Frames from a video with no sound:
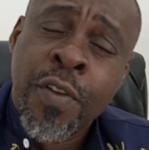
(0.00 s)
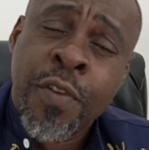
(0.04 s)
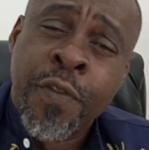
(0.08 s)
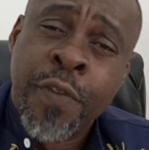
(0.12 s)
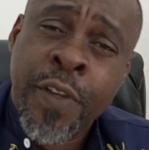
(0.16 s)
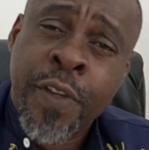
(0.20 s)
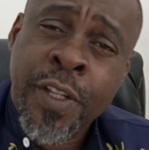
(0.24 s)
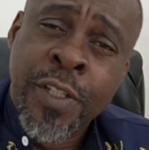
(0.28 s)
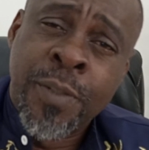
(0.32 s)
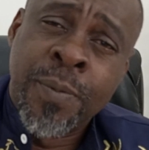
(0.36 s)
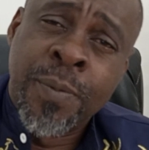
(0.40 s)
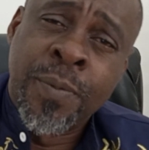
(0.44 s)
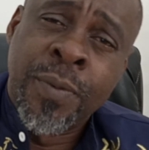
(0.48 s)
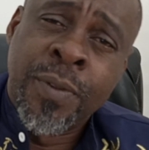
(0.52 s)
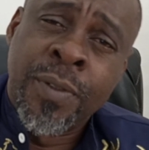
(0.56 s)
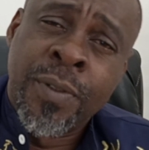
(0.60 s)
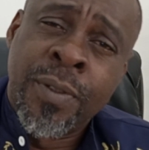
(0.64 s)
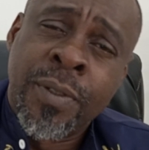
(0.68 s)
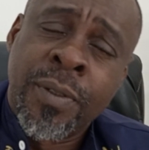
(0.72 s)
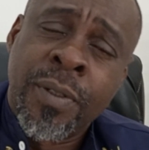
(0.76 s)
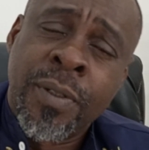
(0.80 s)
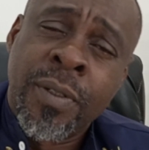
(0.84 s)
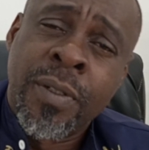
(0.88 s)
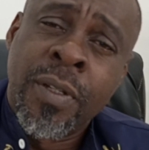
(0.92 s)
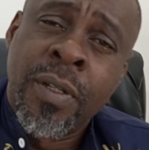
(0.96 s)
Facebook
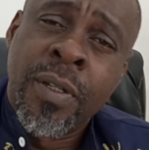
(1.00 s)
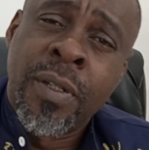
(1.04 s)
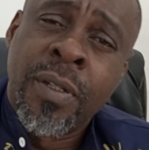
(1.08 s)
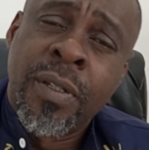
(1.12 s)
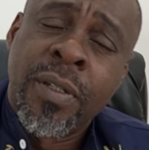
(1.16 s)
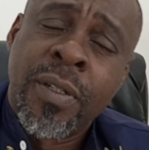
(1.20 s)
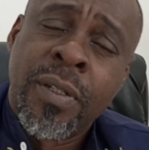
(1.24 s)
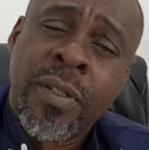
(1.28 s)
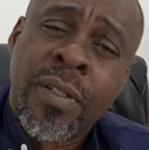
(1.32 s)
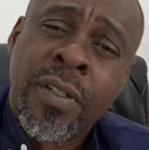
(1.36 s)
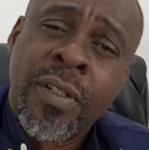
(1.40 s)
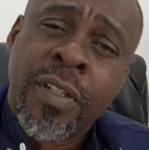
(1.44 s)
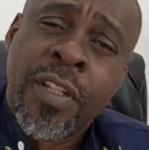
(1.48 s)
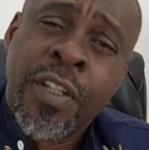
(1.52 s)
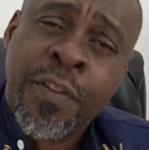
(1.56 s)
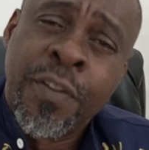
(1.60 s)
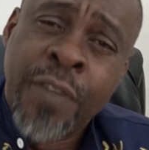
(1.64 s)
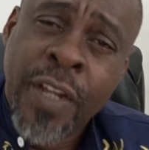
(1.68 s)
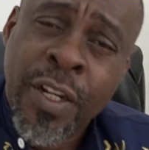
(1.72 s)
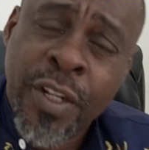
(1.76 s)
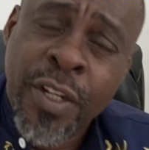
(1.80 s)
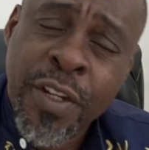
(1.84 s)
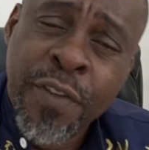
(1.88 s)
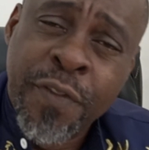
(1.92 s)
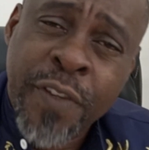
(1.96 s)
if
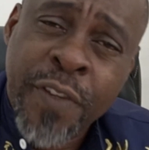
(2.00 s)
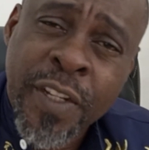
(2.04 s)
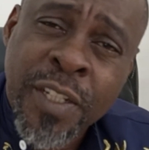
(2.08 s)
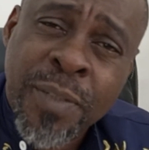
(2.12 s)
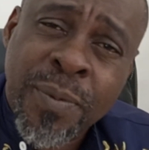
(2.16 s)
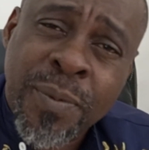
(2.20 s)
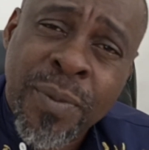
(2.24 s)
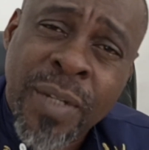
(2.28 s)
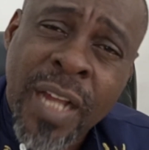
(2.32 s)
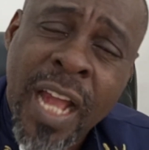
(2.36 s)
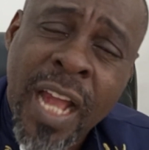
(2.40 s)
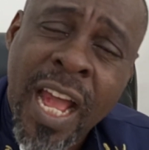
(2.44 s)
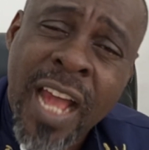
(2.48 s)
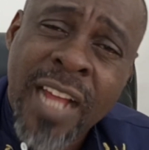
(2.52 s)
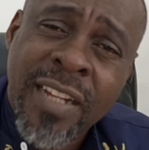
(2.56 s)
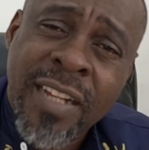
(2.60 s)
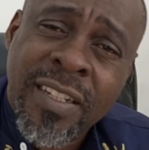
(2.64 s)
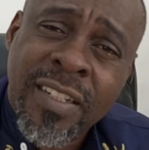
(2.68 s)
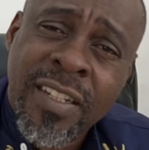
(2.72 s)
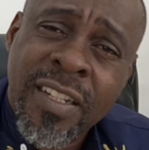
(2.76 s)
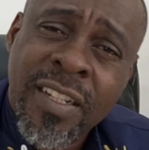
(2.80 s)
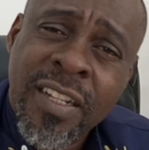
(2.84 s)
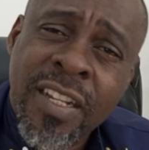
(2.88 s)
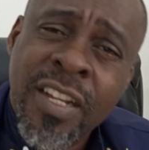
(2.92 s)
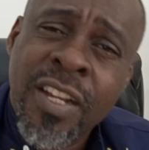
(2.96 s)
you're doing Facebook
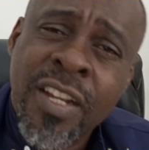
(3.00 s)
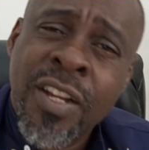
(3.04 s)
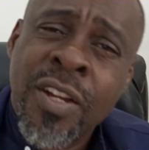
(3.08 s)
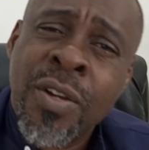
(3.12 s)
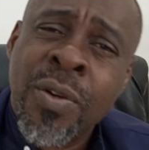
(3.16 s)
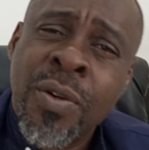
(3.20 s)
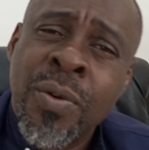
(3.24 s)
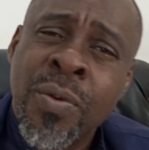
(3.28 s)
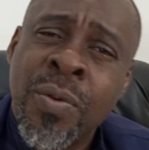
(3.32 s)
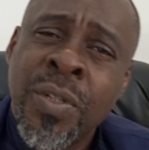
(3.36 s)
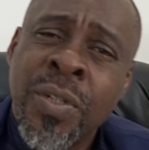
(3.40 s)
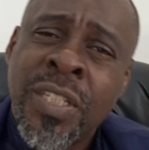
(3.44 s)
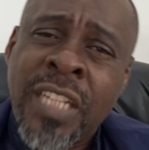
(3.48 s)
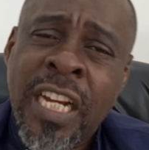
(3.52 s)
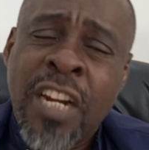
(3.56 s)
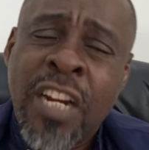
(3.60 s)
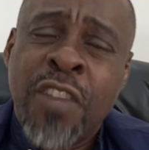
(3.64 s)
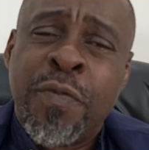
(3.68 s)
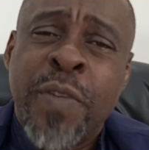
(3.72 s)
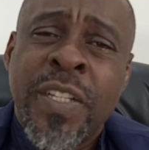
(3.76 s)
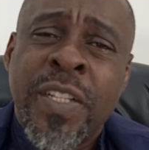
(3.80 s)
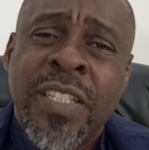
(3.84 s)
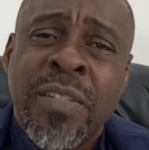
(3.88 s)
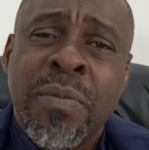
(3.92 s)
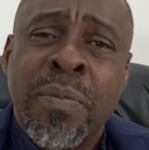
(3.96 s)
ads. Which kind
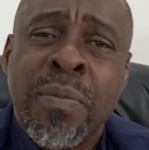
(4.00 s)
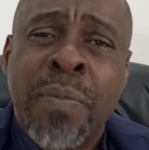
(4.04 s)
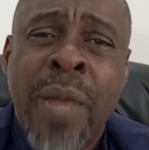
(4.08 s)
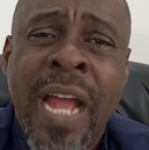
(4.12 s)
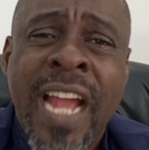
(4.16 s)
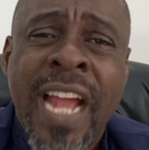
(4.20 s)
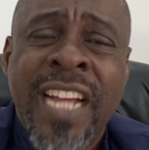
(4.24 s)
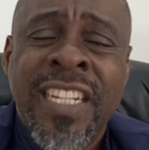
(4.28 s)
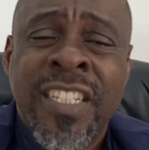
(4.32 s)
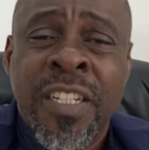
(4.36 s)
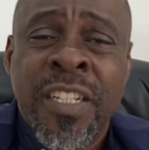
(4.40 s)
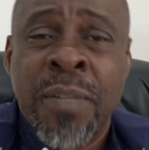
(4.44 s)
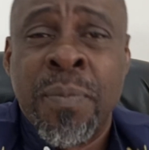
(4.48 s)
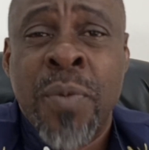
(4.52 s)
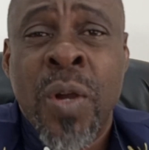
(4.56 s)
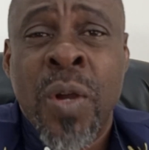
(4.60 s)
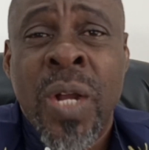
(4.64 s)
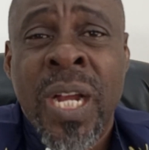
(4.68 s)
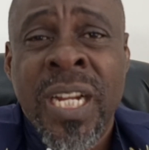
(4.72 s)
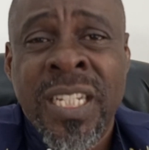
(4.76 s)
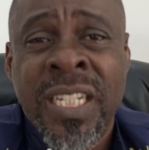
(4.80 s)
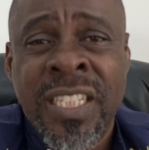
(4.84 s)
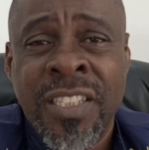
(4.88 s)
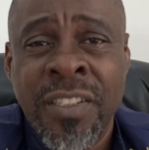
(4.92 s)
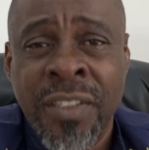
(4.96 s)
of person buys a
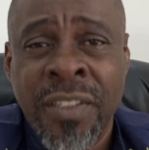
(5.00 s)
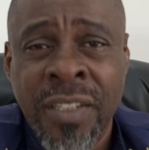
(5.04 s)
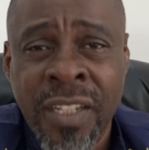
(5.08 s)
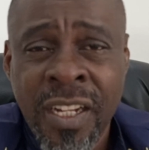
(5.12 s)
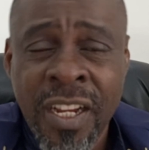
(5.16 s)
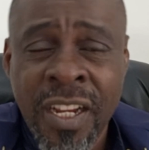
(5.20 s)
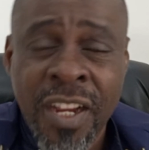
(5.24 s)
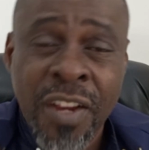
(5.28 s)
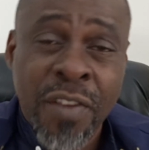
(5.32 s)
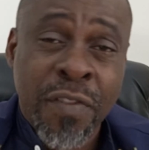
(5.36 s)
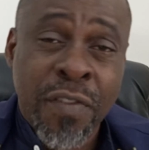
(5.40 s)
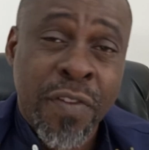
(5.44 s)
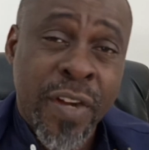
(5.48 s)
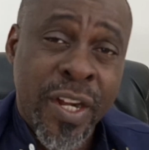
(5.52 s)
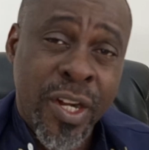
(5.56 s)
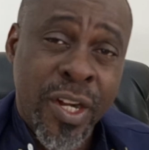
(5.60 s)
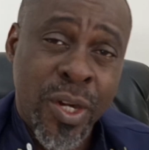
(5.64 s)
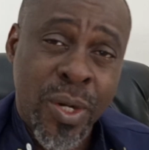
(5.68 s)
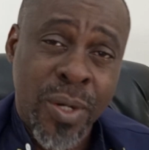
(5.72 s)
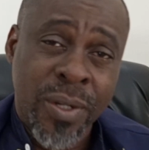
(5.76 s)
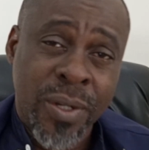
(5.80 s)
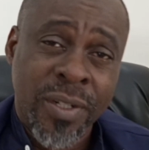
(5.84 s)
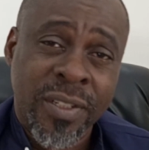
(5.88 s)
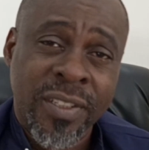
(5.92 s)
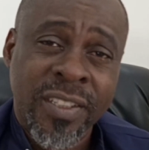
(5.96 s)
Bugatti
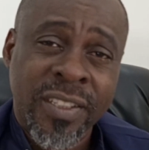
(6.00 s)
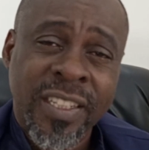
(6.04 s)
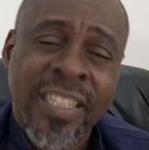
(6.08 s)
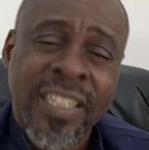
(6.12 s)
Veyron